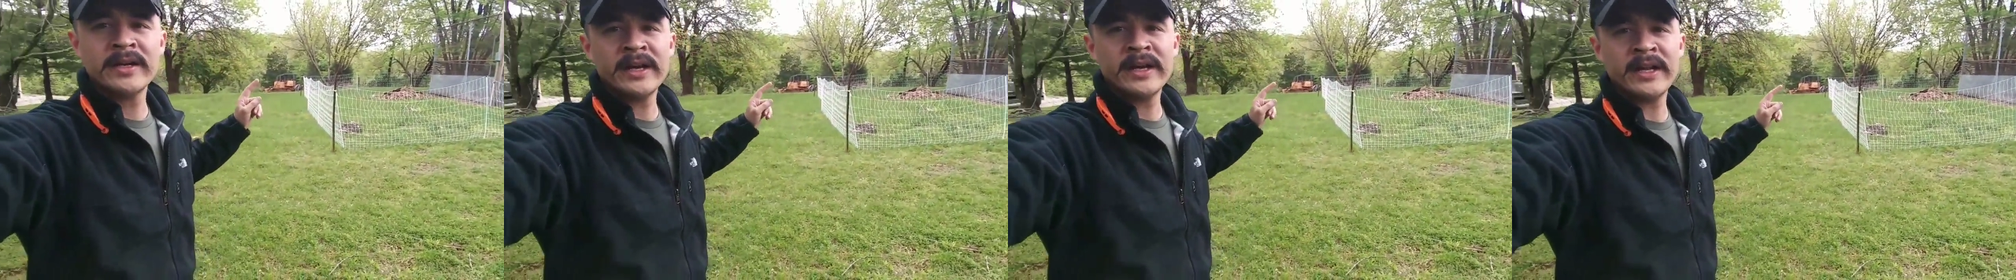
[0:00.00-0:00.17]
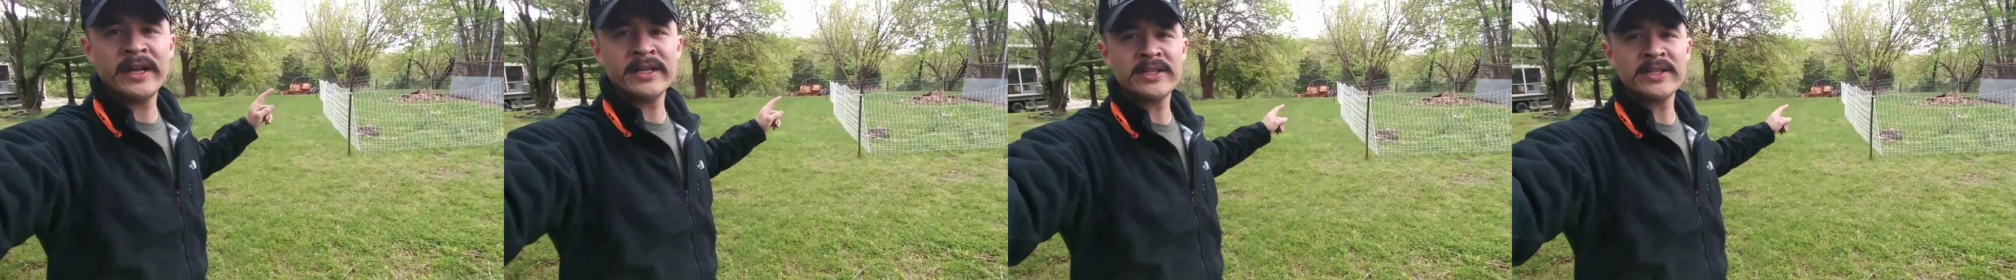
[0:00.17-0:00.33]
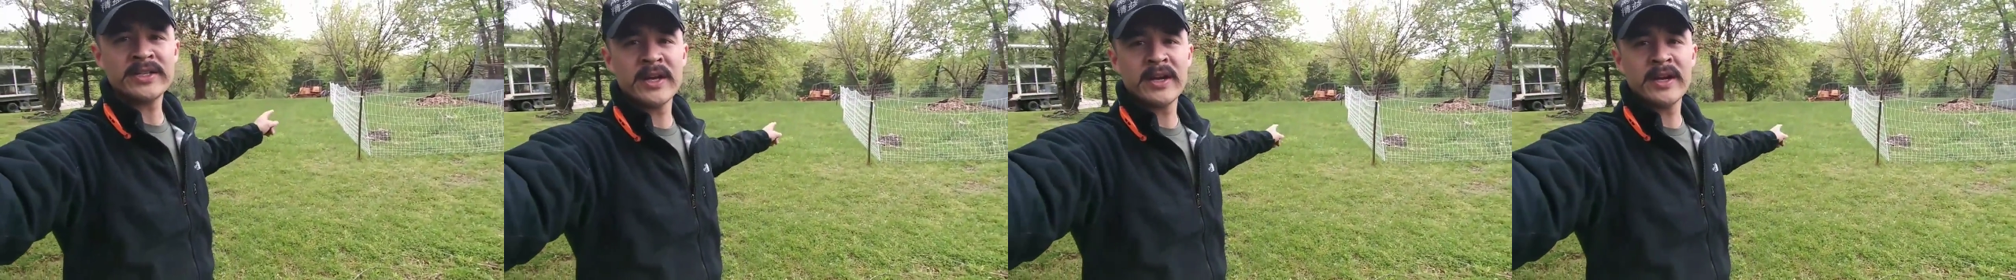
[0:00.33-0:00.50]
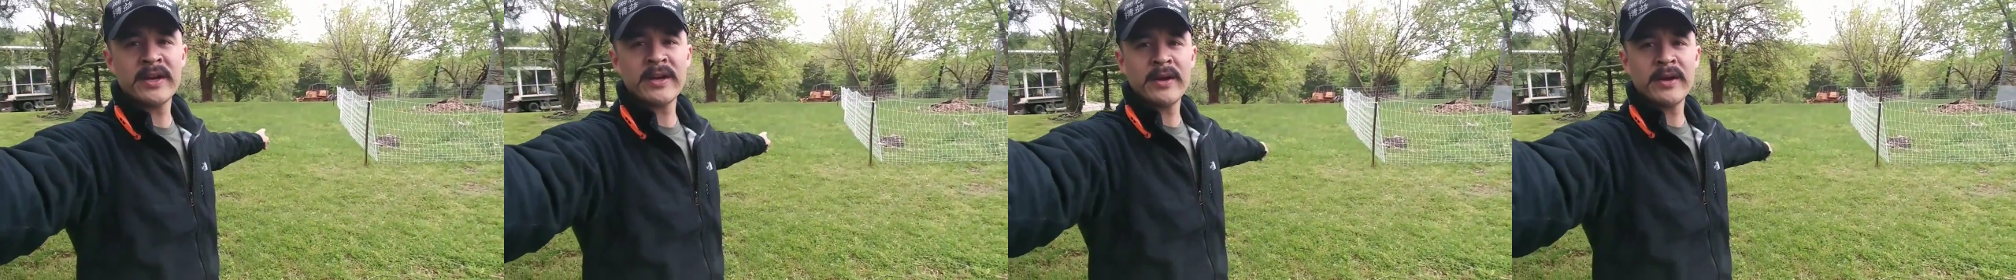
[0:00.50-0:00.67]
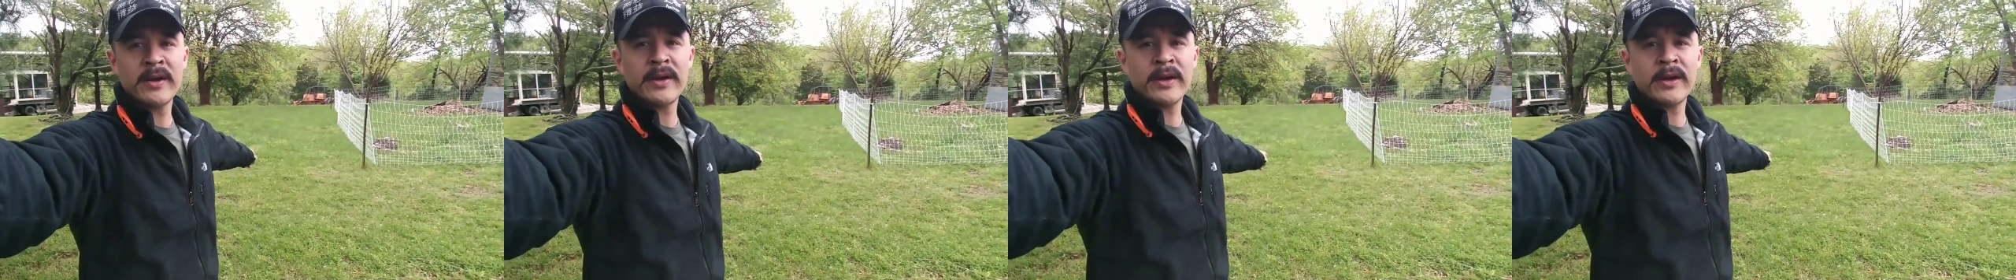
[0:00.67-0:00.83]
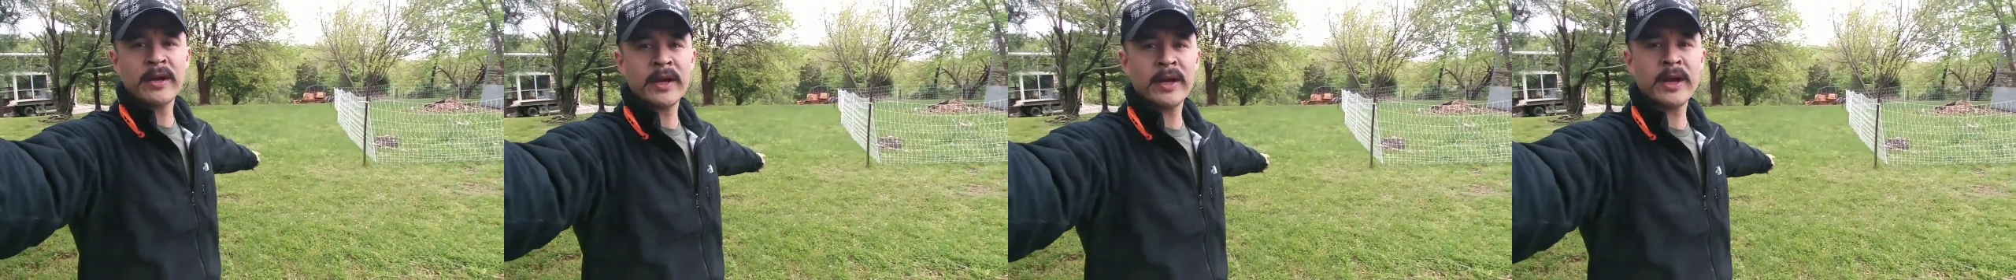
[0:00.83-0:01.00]
It is
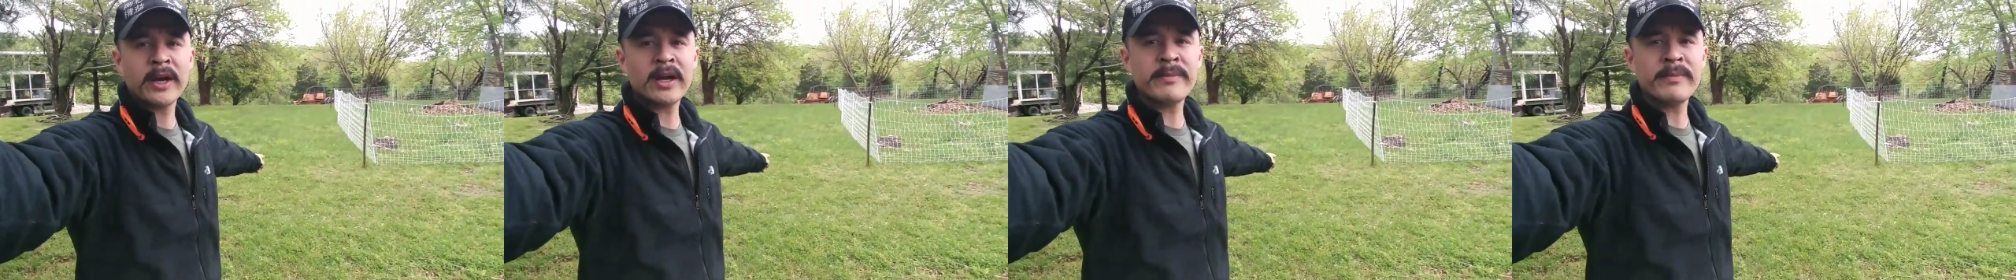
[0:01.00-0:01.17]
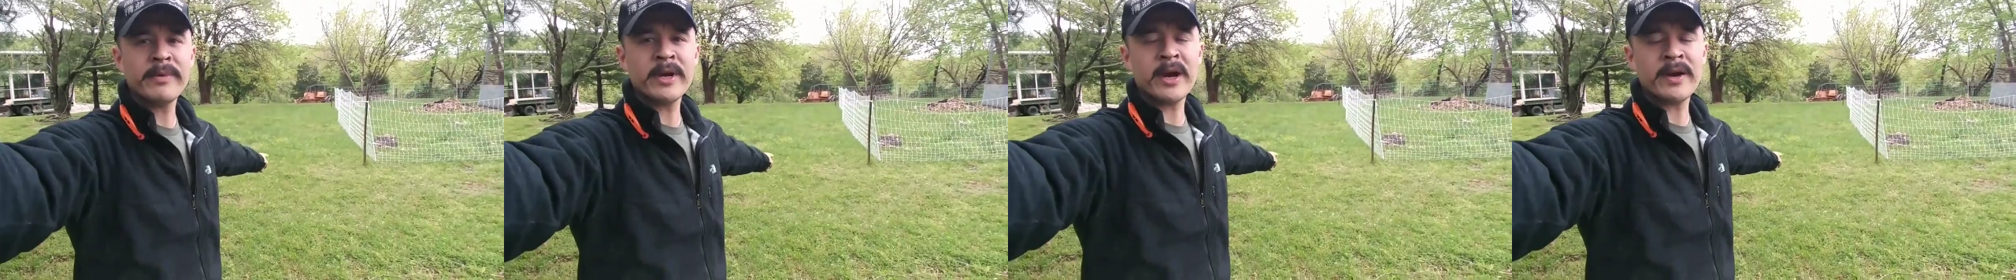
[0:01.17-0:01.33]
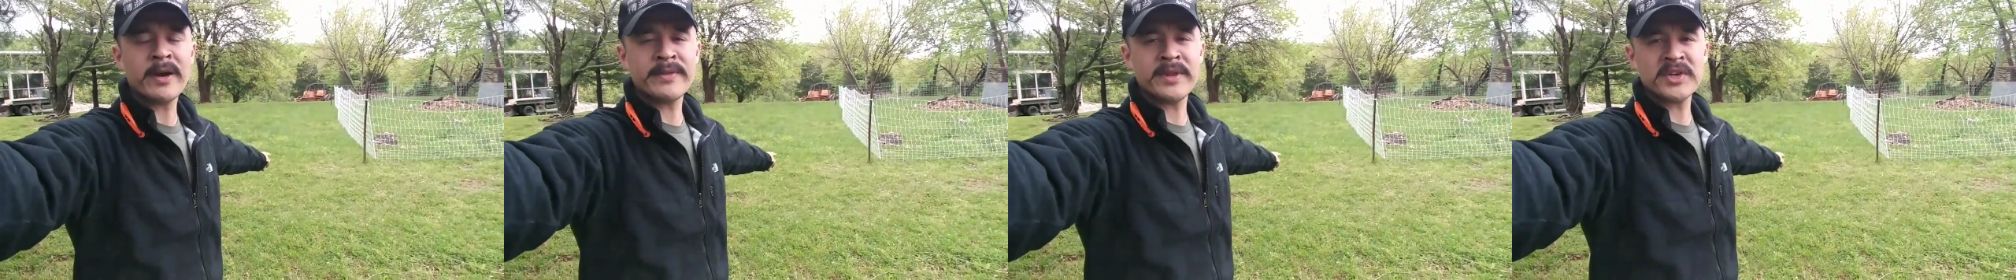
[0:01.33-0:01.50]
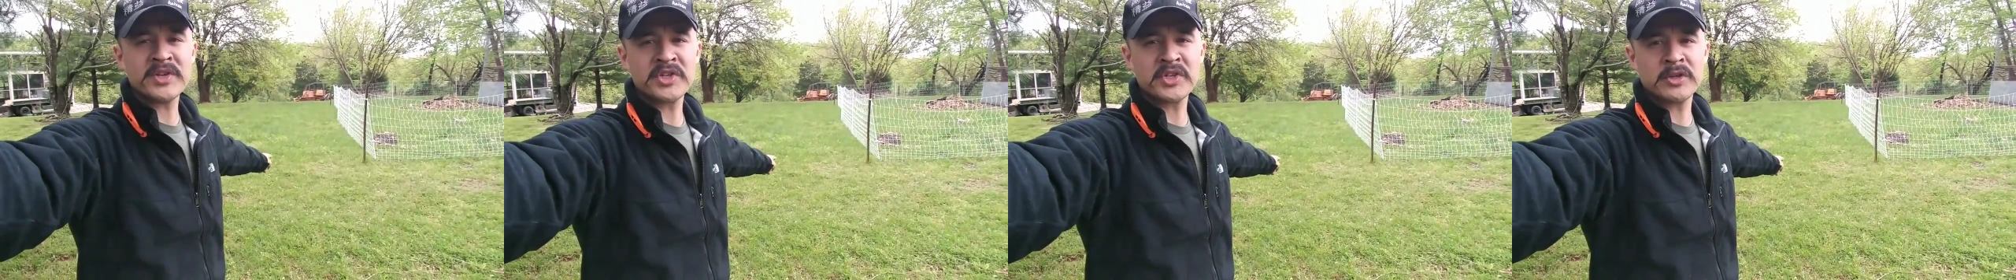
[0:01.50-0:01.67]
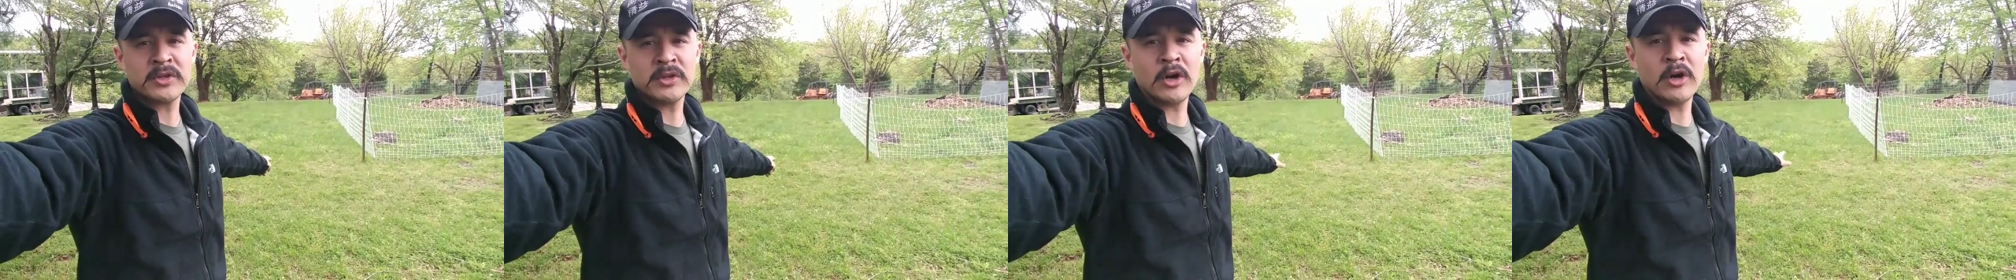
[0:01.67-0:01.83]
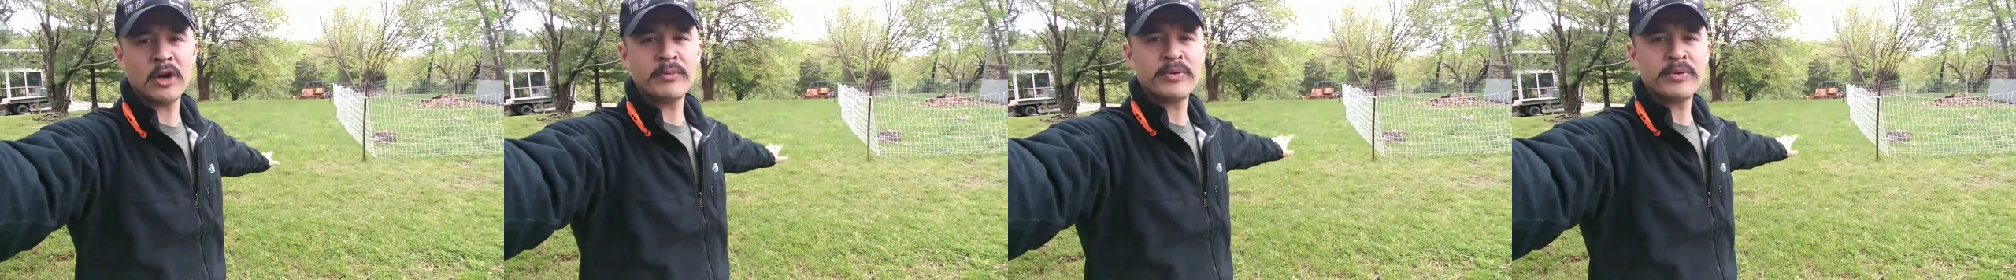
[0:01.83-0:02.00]
going to be on this
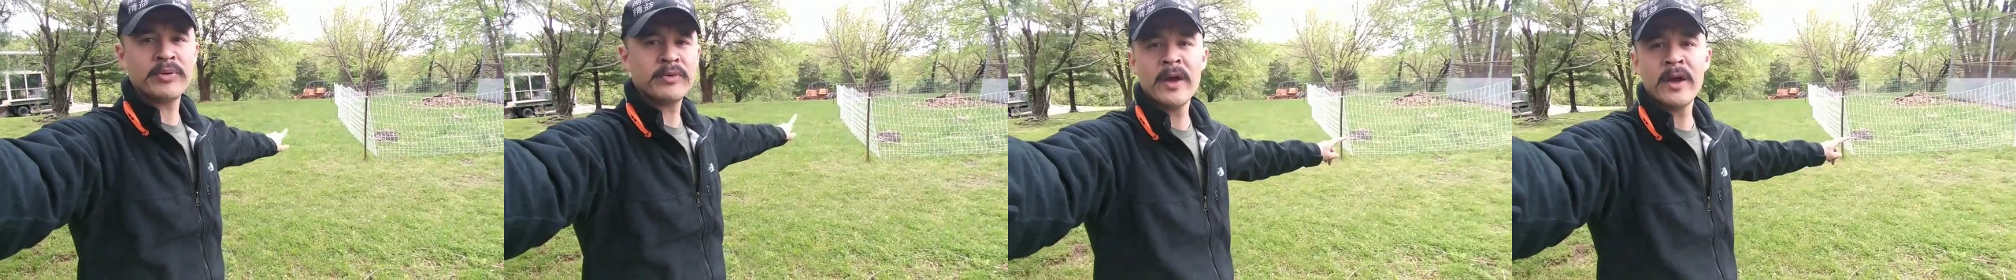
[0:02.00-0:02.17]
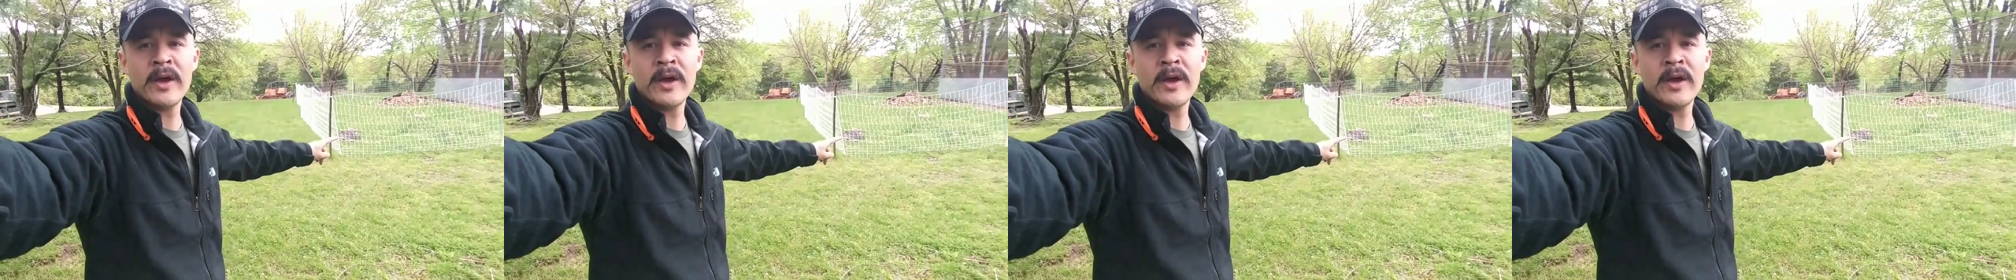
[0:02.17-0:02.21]
slope.